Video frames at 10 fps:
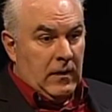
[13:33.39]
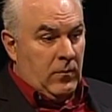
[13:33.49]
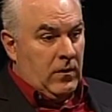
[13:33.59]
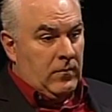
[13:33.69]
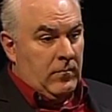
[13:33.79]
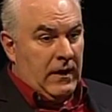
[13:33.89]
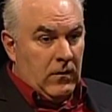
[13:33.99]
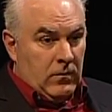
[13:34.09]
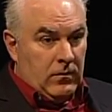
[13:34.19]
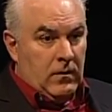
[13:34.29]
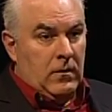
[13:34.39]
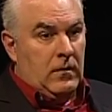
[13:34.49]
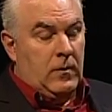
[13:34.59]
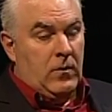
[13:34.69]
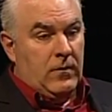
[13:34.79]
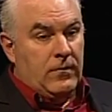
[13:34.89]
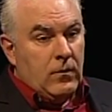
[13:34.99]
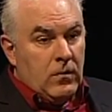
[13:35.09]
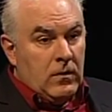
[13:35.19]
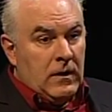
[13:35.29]
They brought bagels, they brought
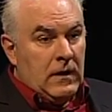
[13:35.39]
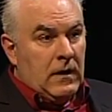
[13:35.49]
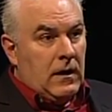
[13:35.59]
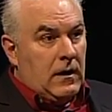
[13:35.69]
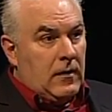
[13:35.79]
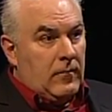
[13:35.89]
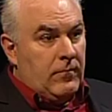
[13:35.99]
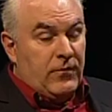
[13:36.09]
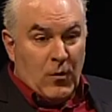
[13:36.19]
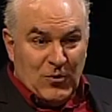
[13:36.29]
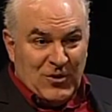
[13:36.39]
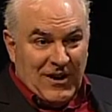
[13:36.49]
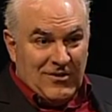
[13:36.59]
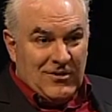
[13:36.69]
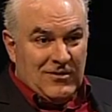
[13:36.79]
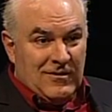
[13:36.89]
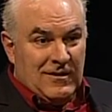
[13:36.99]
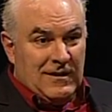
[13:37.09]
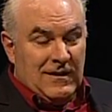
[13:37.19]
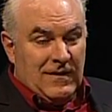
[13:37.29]
food, um, phone chargers,
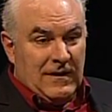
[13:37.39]
mm.